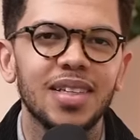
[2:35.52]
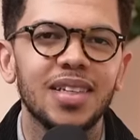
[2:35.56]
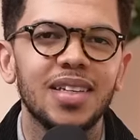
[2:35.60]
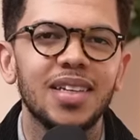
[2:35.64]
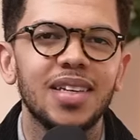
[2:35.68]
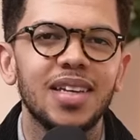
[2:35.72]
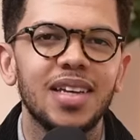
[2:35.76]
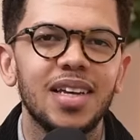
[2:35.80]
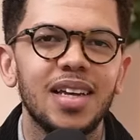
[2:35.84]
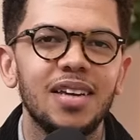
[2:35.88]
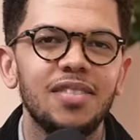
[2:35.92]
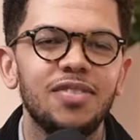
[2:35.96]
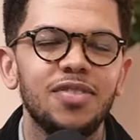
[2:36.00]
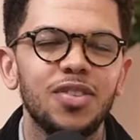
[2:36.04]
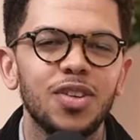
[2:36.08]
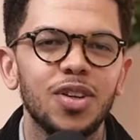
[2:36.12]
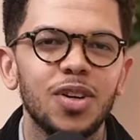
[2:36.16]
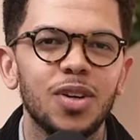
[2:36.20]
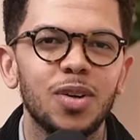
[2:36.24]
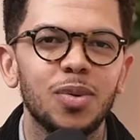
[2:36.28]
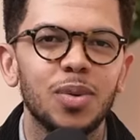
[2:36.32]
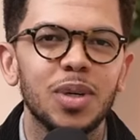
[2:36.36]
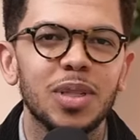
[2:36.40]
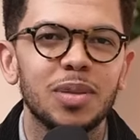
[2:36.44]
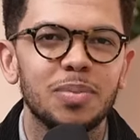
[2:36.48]
if you're
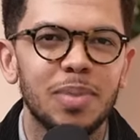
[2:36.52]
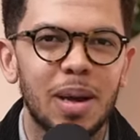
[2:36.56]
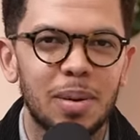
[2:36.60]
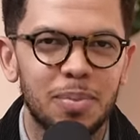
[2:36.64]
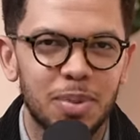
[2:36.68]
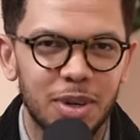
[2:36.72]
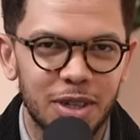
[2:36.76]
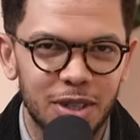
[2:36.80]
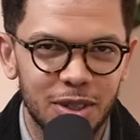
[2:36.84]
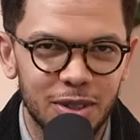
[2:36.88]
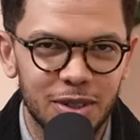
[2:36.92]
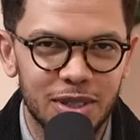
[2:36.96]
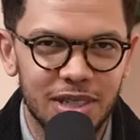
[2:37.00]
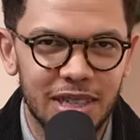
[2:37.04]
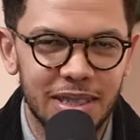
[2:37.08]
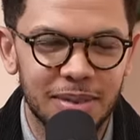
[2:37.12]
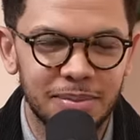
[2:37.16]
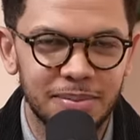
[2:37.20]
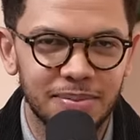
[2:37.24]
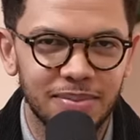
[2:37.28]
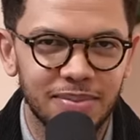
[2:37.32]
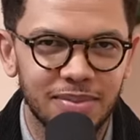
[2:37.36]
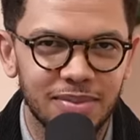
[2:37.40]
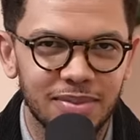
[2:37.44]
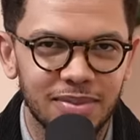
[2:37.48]
with my producer
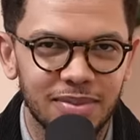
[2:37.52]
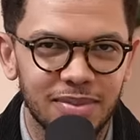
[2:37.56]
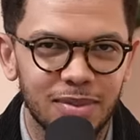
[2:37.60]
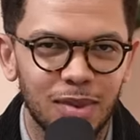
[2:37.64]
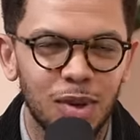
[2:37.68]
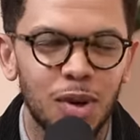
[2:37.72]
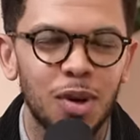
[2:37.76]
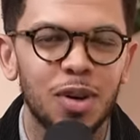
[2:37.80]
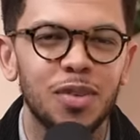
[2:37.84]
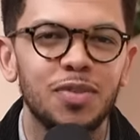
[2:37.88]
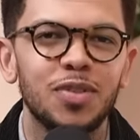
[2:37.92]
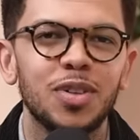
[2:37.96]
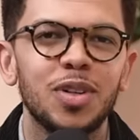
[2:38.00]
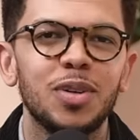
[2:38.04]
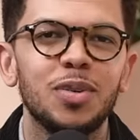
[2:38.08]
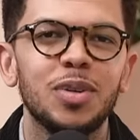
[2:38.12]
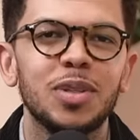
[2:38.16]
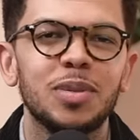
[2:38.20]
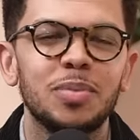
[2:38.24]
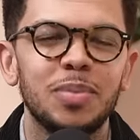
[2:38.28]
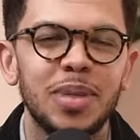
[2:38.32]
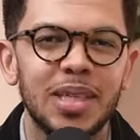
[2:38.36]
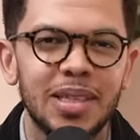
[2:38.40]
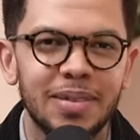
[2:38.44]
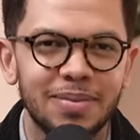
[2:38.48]
or if you're with
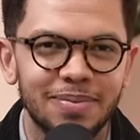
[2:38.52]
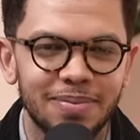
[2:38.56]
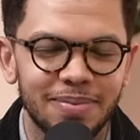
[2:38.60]
me.